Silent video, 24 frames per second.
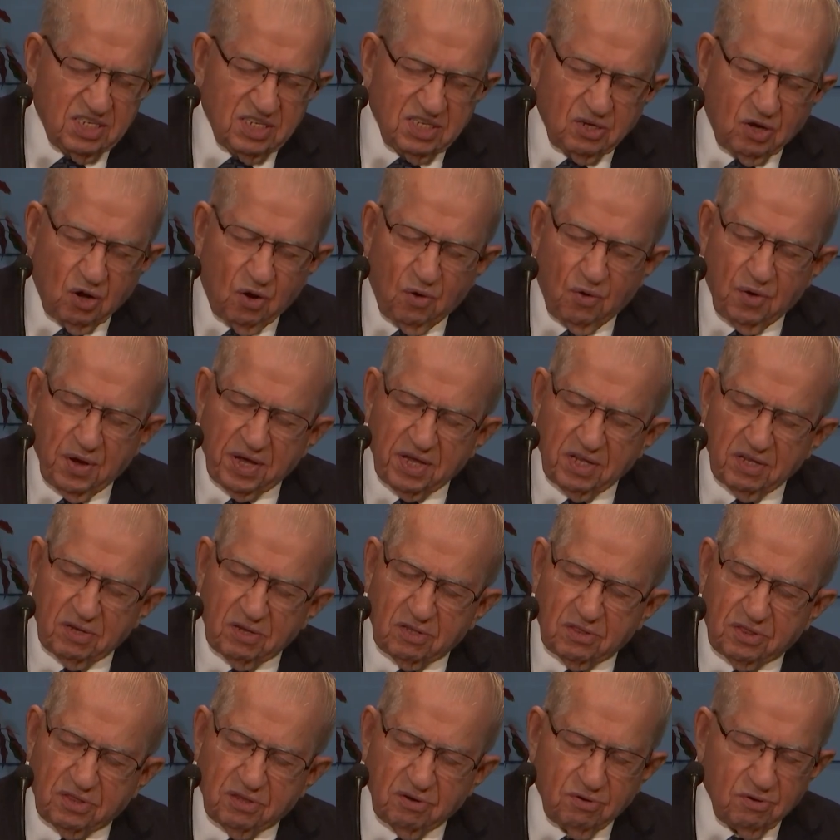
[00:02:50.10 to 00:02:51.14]
going
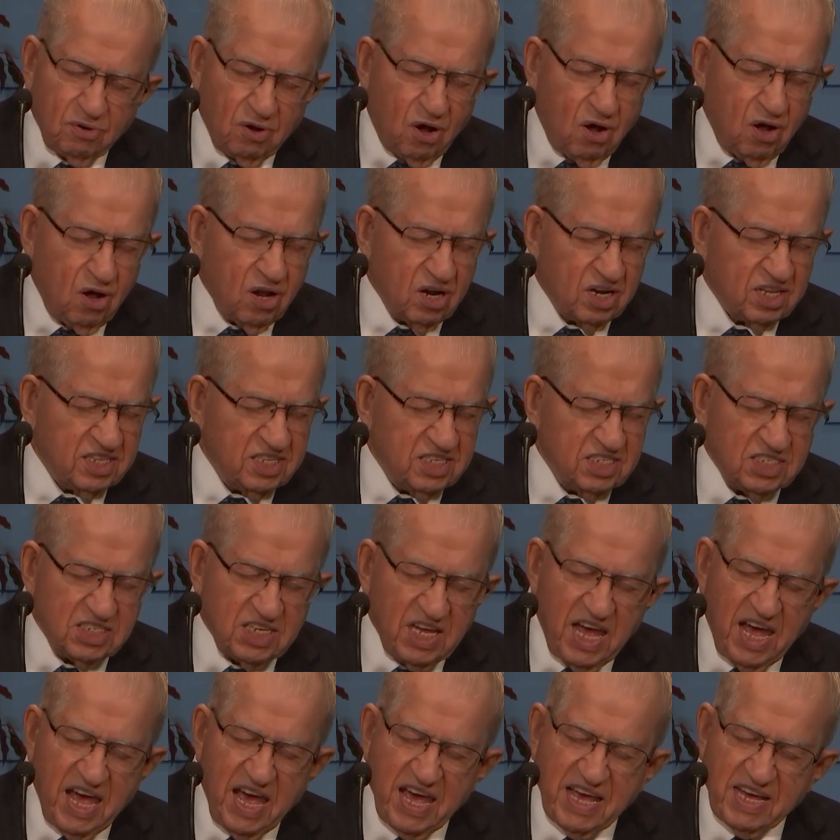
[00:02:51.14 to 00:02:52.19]
through all of this
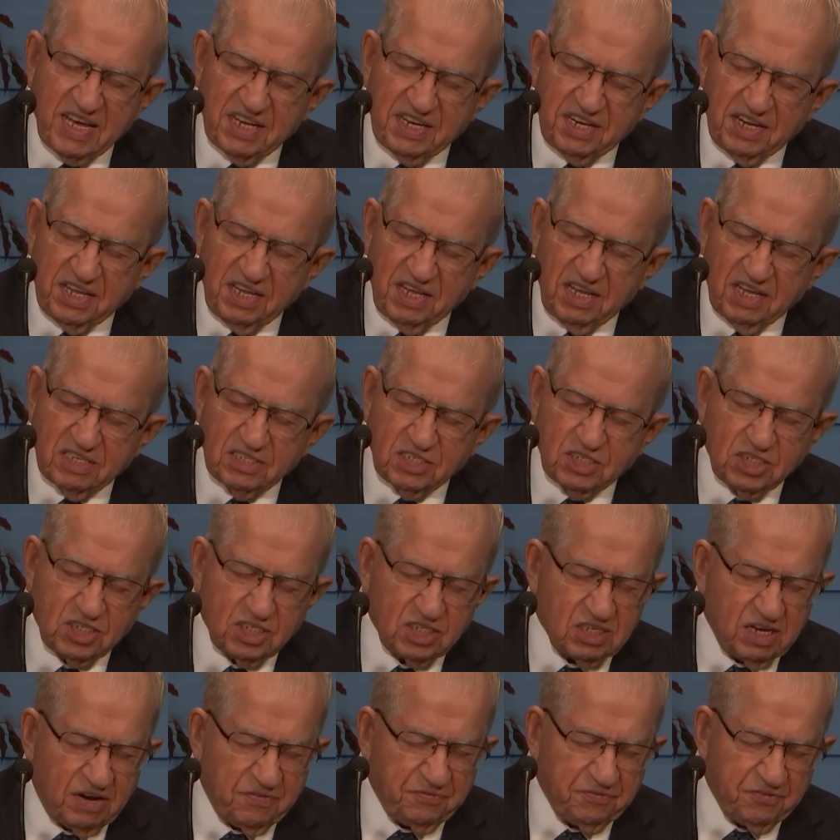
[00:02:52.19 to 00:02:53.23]
agony and
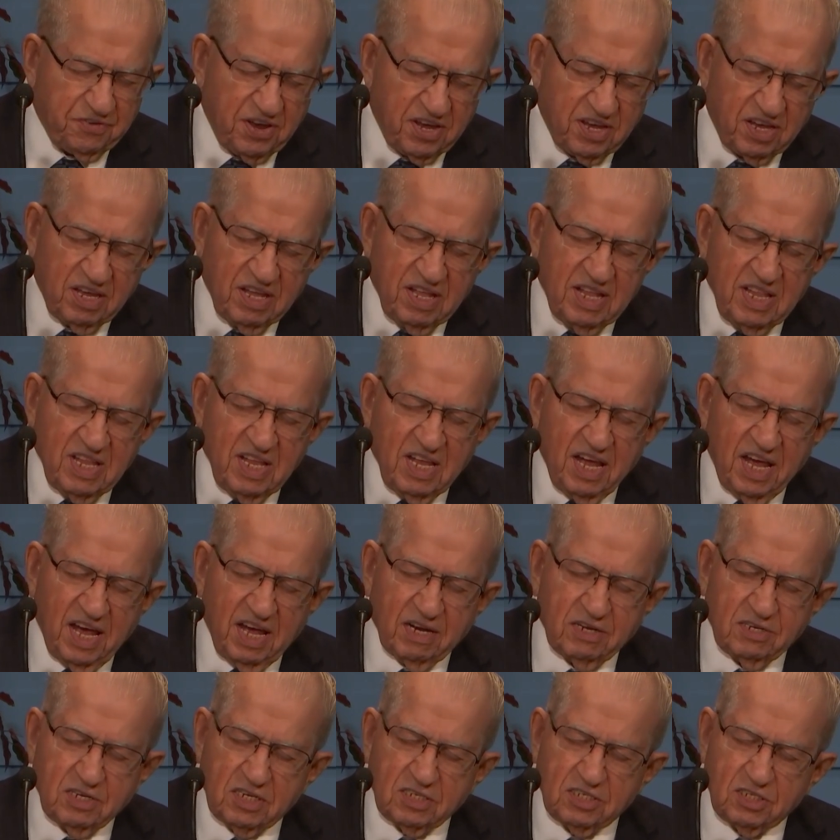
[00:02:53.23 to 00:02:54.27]
suffering,
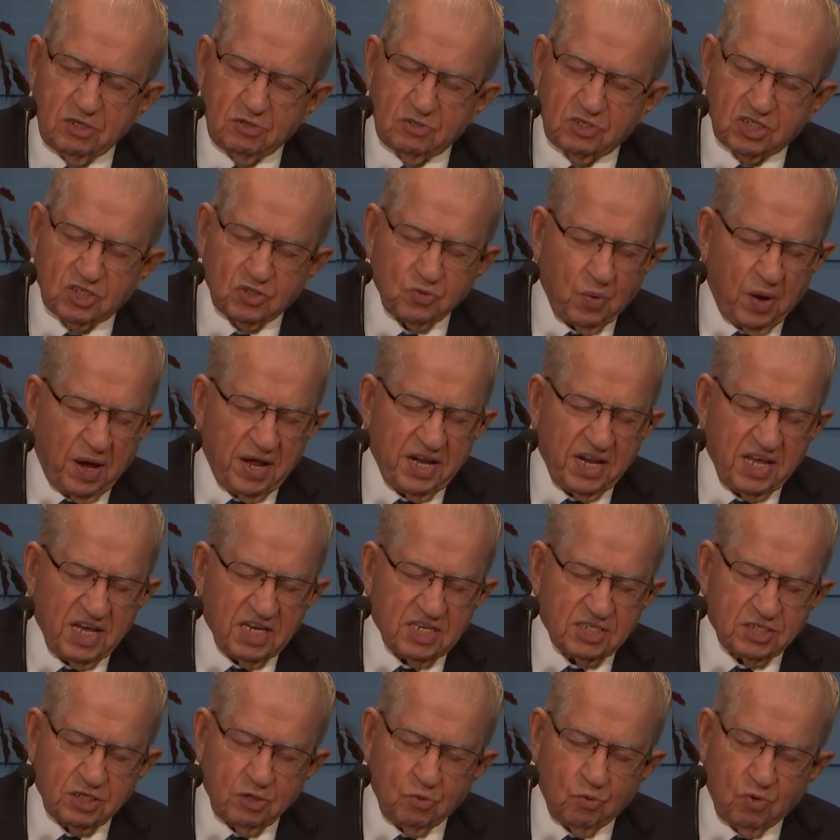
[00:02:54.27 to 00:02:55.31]
and as he's sweating,
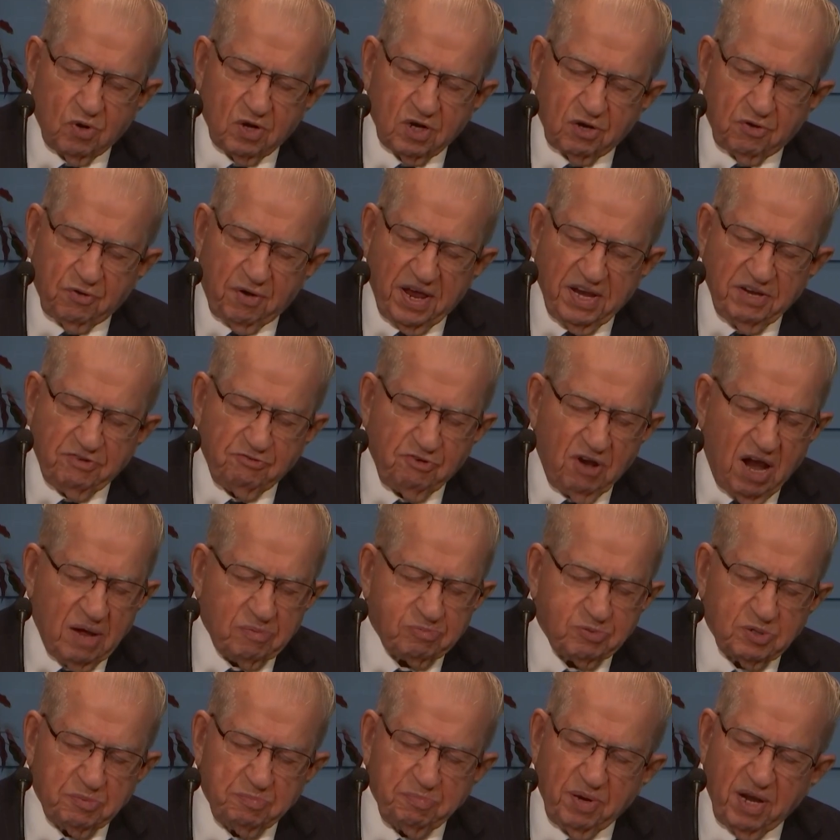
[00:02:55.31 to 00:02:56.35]
as it were, great
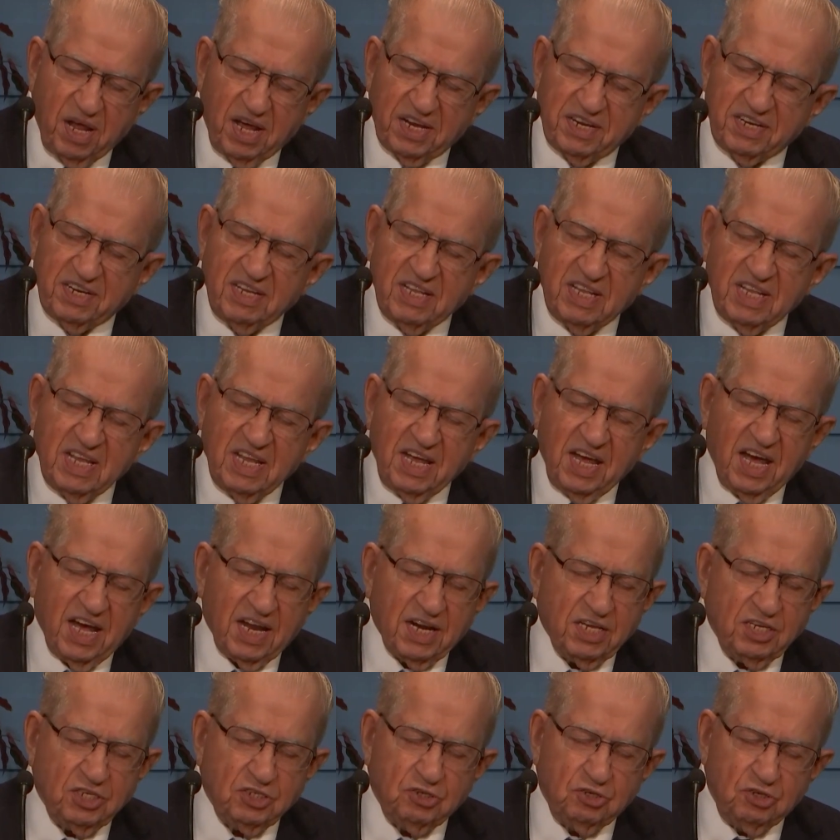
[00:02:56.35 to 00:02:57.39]
drops of blood,
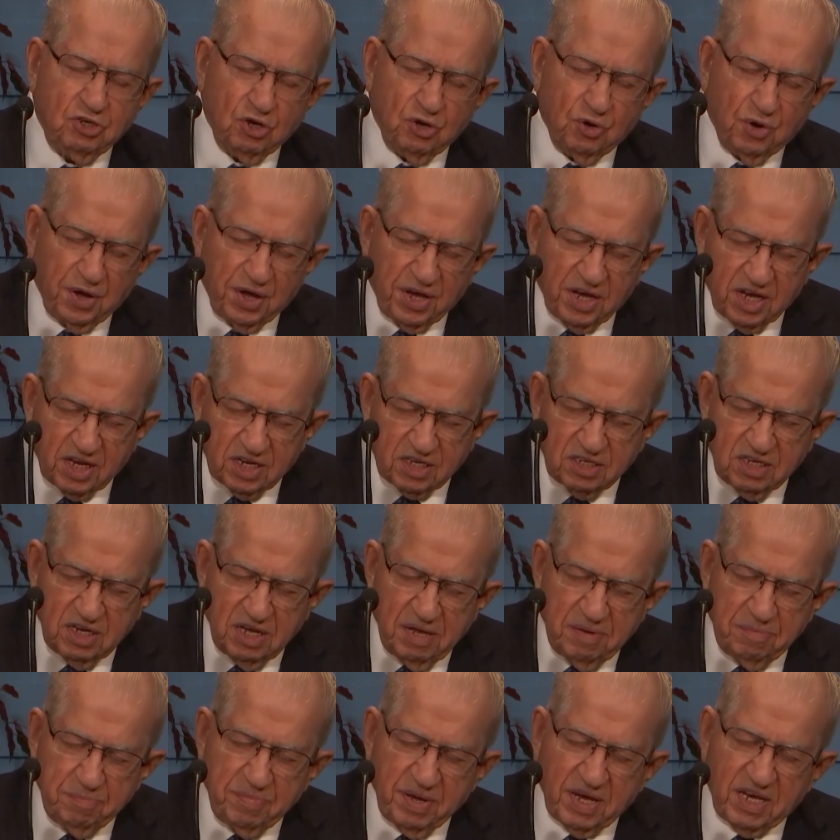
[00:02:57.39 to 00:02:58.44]
and he's doing it
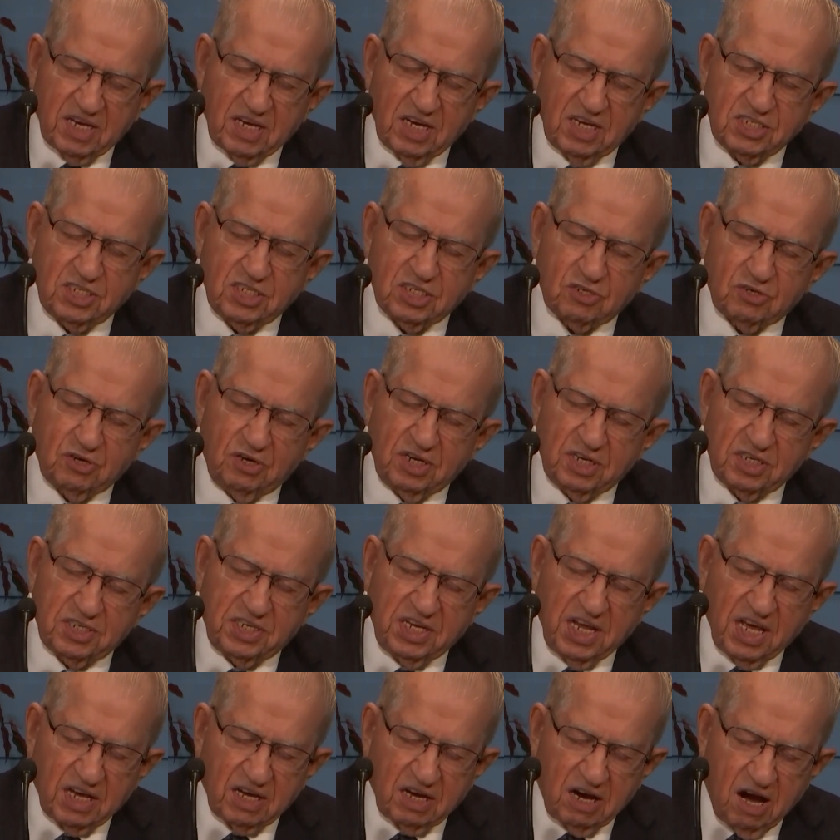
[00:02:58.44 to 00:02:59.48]
because he's going to
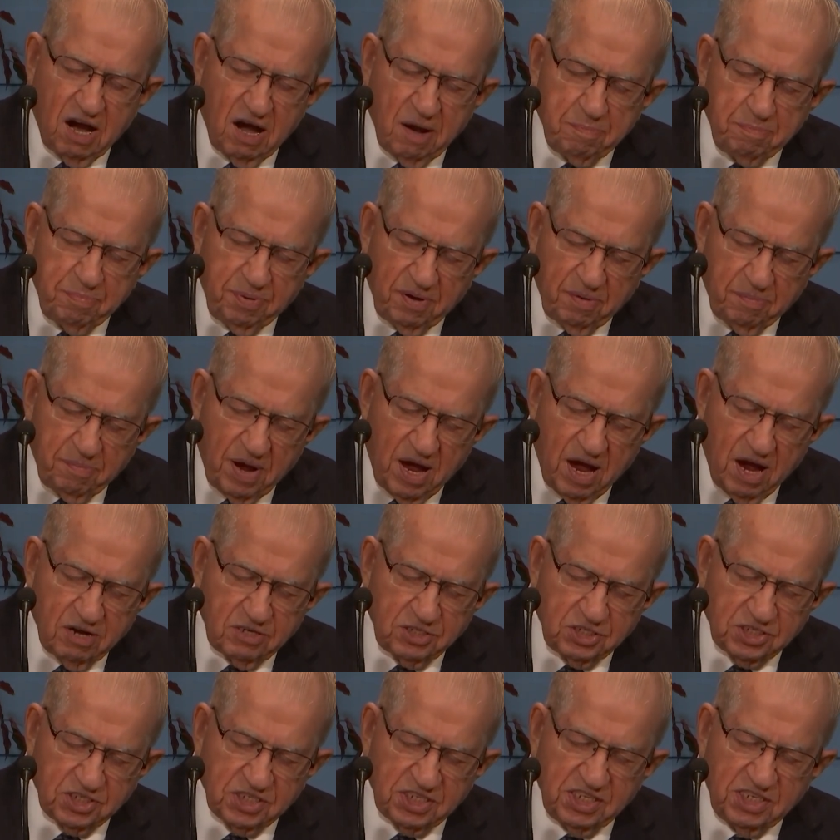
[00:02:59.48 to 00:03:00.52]
take our
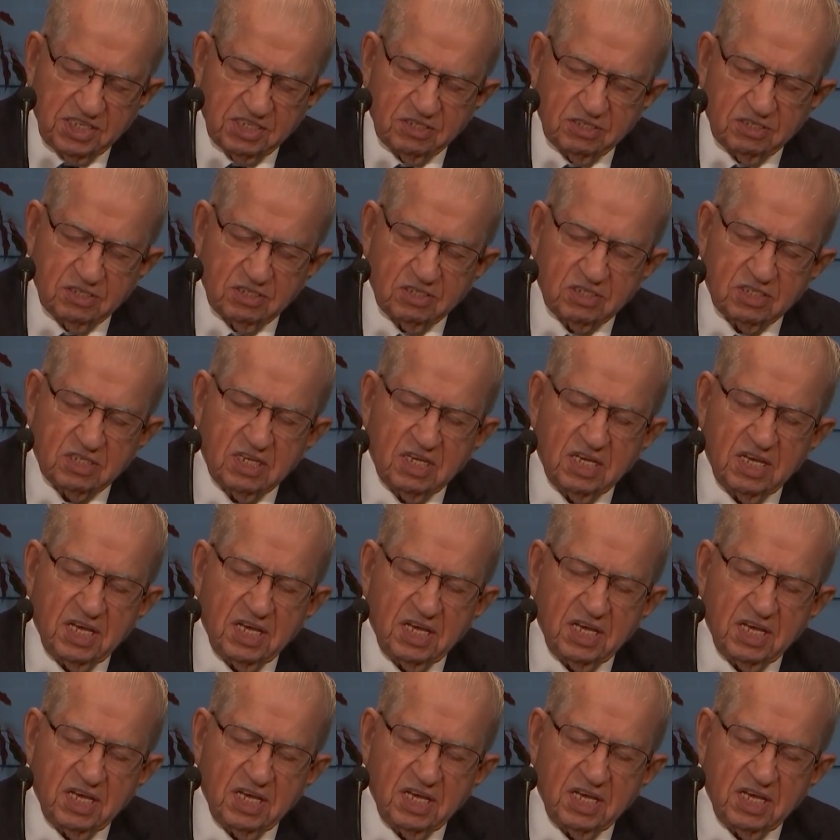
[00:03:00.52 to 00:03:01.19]
sins